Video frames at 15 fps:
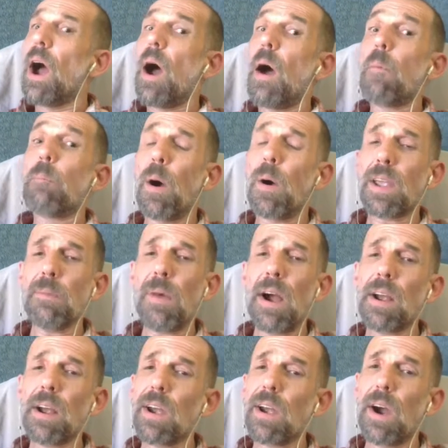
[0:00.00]

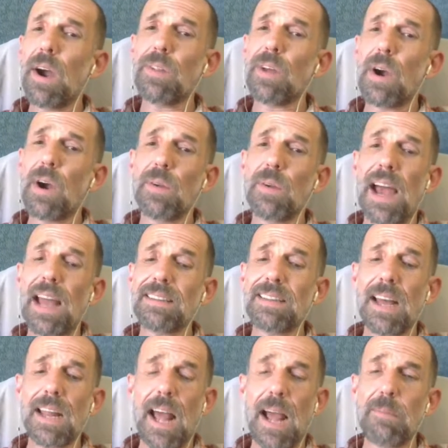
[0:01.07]
Pokemon Go, though, that's
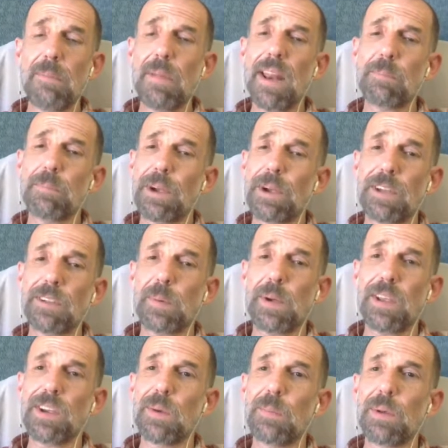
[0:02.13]
not... I'm not impressed by
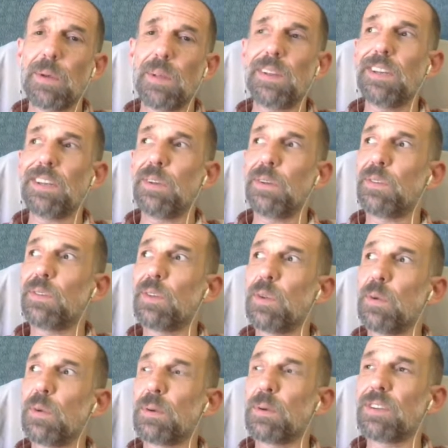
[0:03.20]
your ability
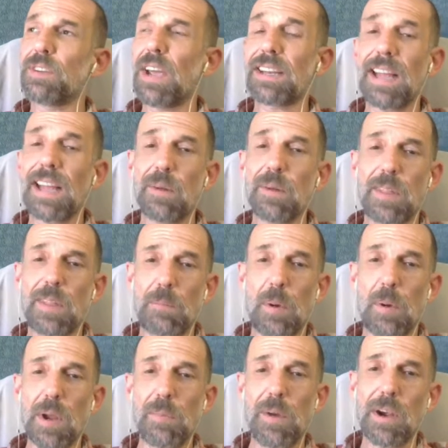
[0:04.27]
to project out that
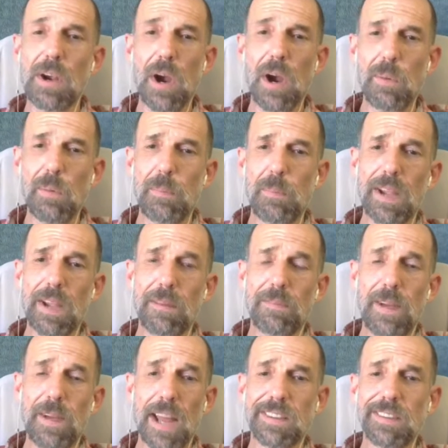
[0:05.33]
Pokemon Go will be a
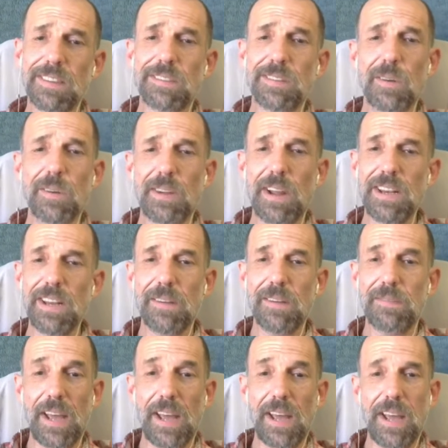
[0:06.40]
fad, because it's already a fad.